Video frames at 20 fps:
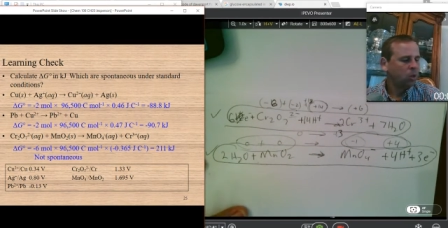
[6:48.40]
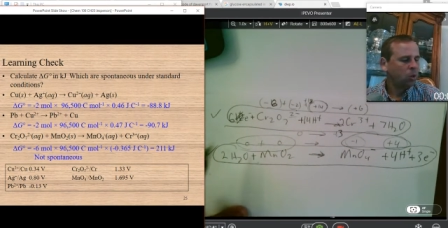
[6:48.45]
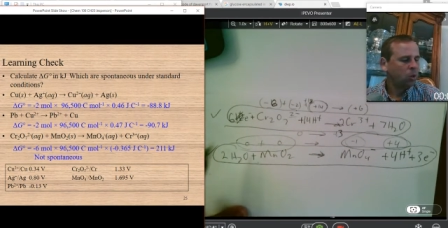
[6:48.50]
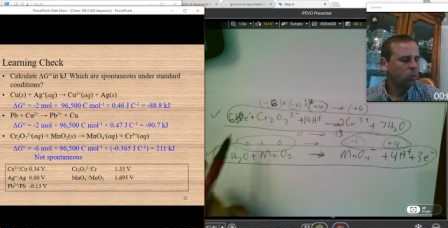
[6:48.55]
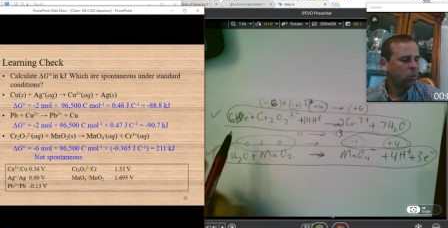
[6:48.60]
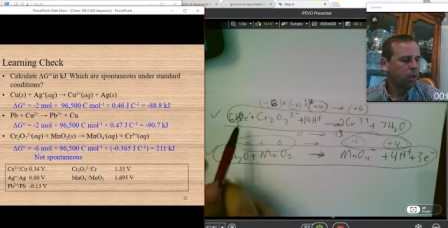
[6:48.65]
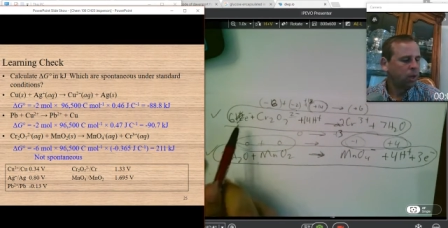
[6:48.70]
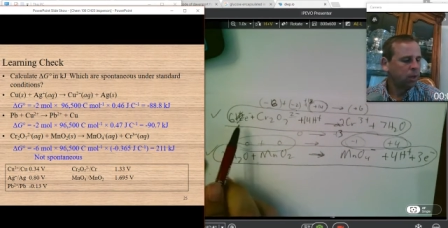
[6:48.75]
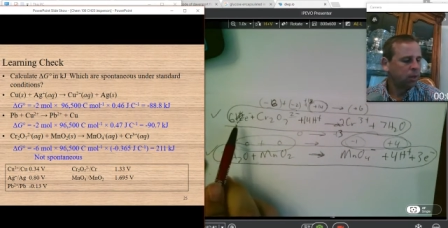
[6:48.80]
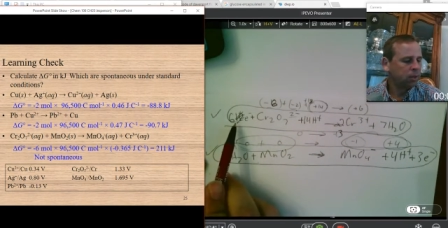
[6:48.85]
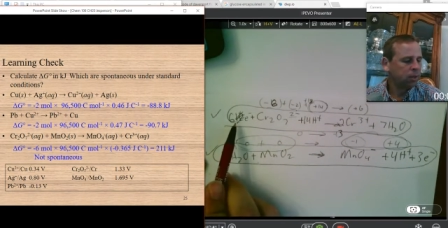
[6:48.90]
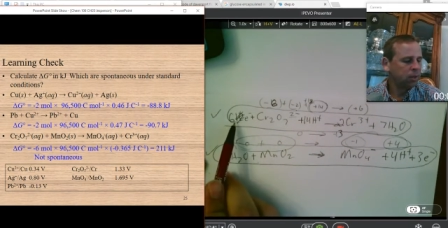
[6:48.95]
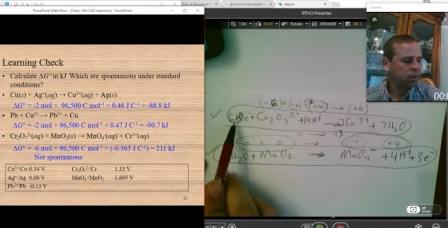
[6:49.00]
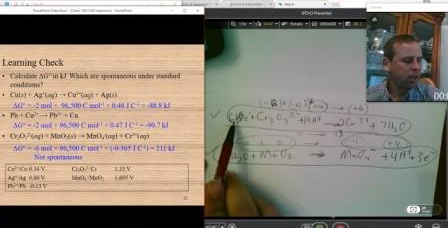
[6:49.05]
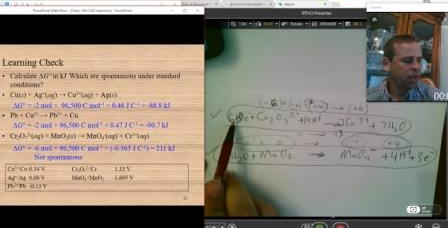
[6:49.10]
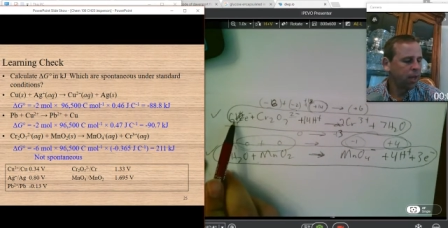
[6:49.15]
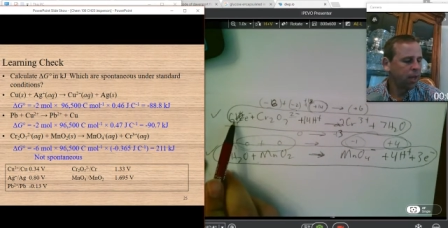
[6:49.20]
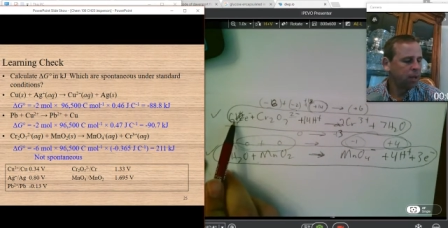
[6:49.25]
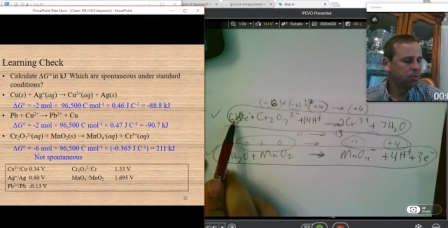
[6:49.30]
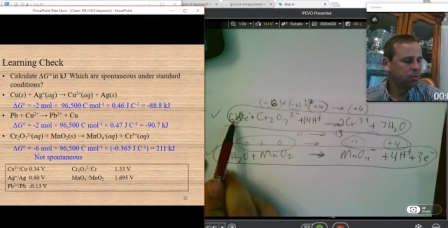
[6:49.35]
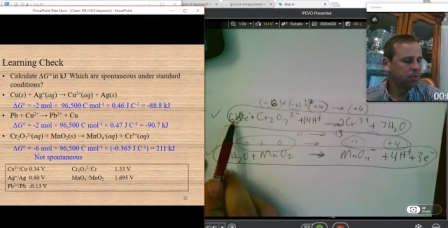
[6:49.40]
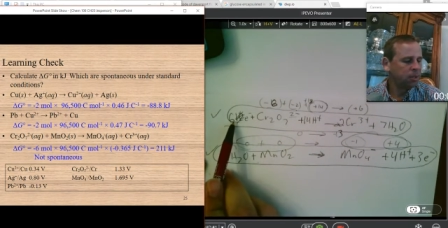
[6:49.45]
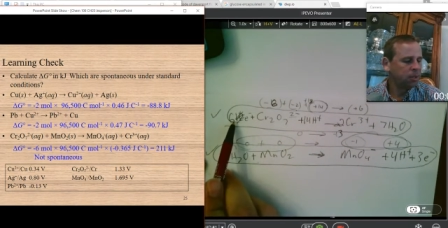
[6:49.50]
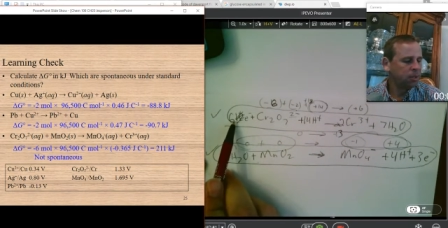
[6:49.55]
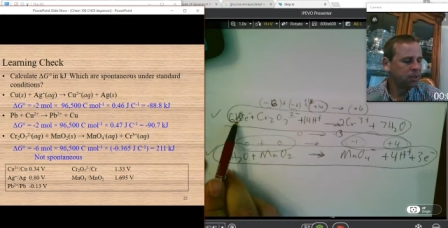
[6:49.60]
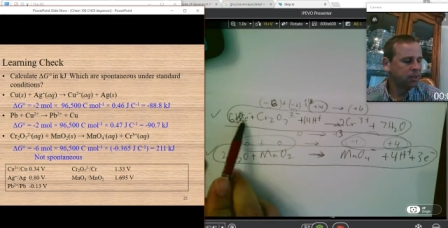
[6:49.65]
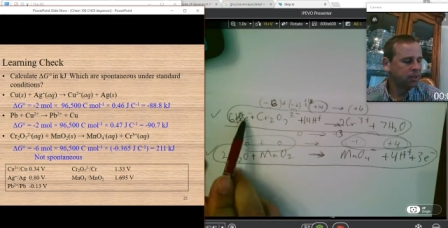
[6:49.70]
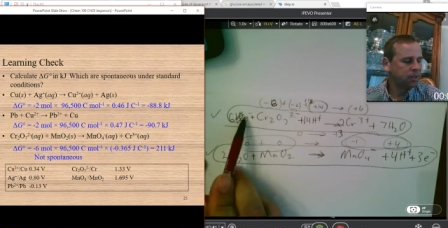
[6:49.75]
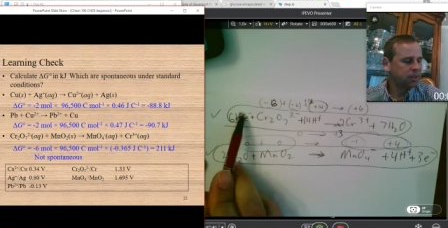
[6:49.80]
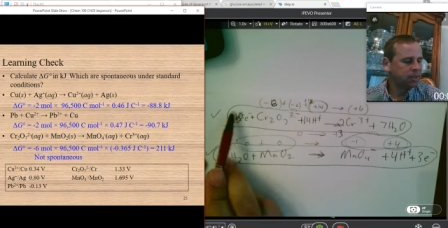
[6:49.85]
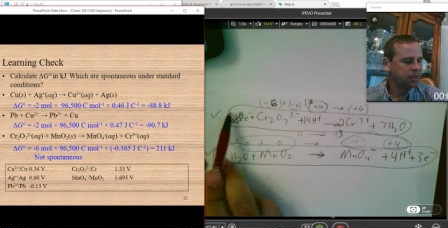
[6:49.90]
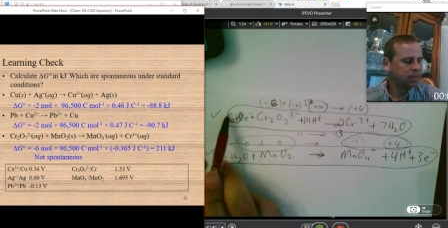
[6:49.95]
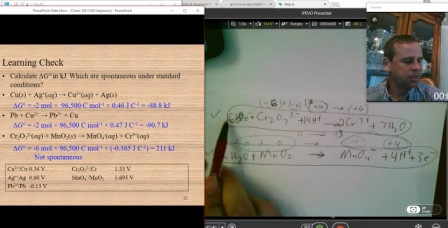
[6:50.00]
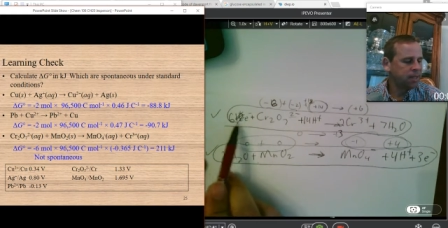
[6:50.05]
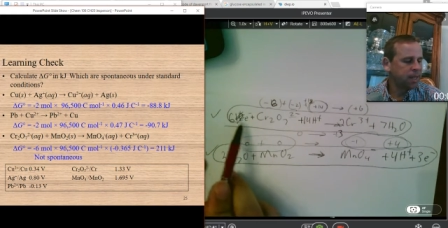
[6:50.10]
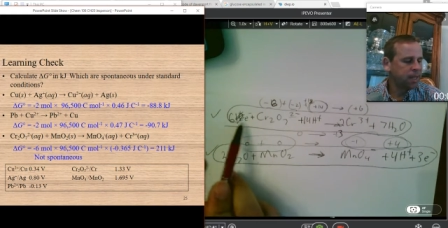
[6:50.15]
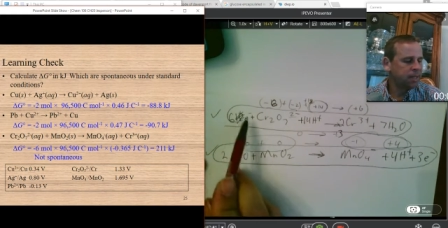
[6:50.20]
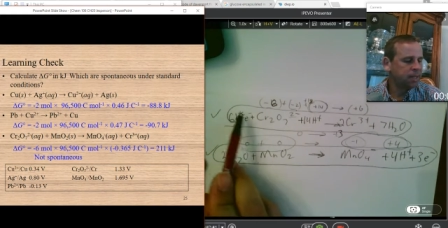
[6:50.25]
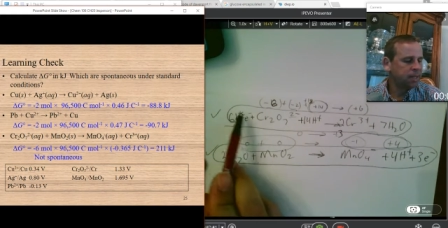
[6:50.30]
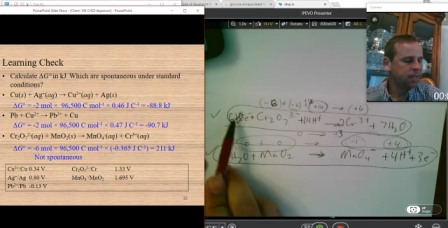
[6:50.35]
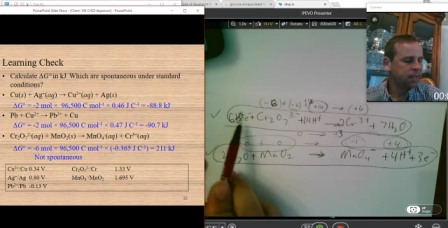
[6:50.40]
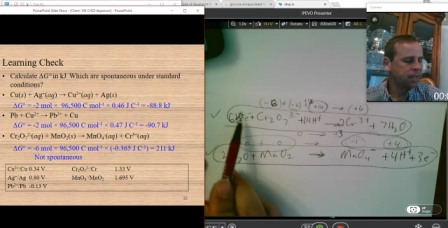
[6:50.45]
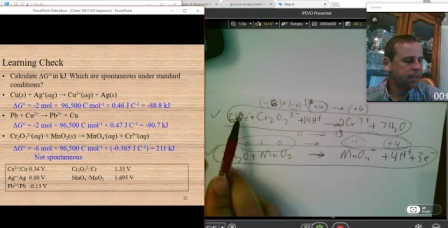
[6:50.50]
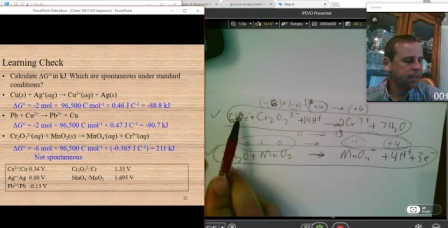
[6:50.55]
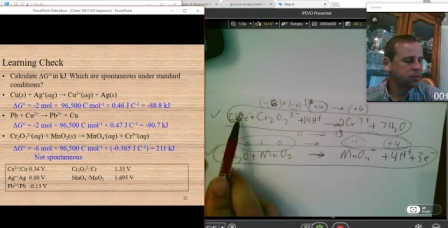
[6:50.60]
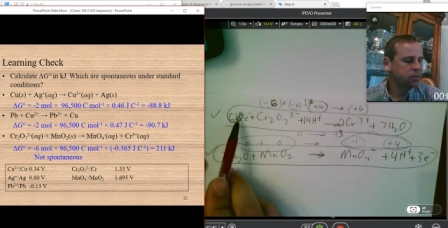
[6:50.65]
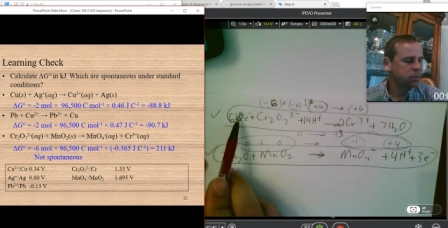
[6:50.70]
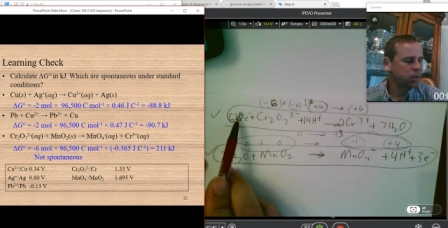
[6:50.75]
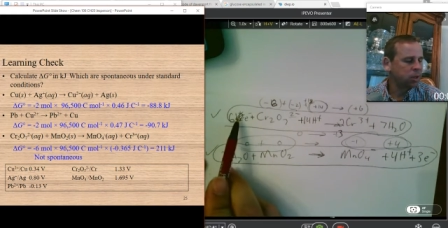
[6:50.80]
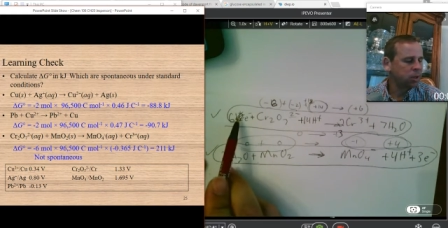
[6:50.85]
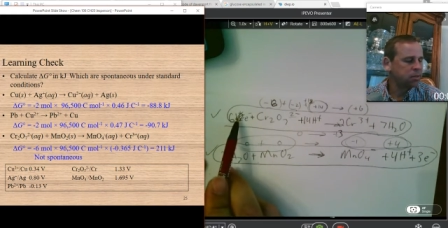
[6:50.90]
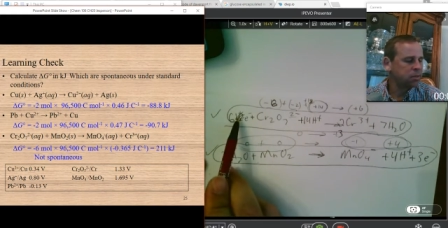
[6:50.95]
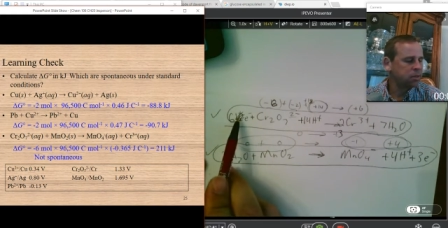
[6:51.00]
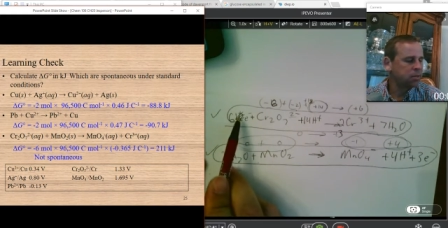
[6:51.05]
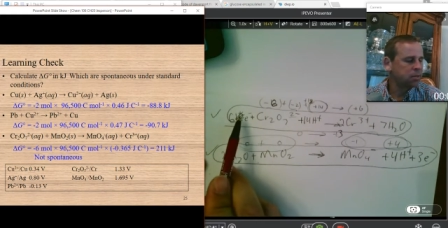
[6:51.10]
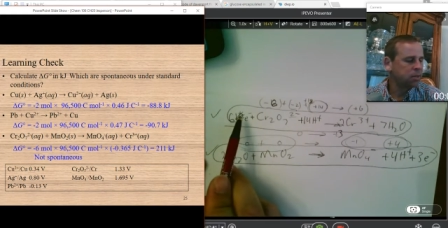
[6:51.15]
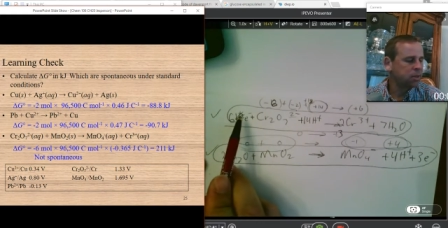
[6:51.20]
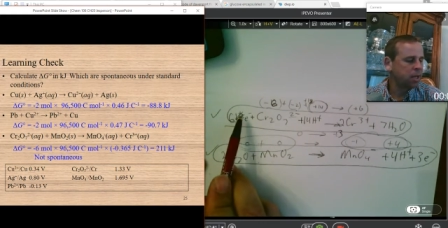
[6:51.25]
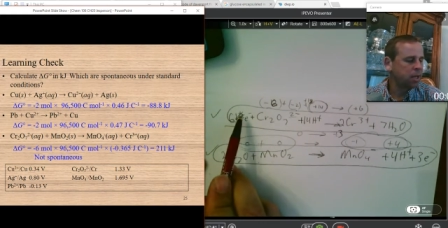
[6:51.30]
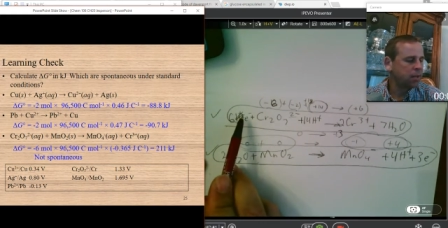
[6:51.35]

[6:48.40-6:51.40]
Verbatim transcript: Well, I'm taking electrons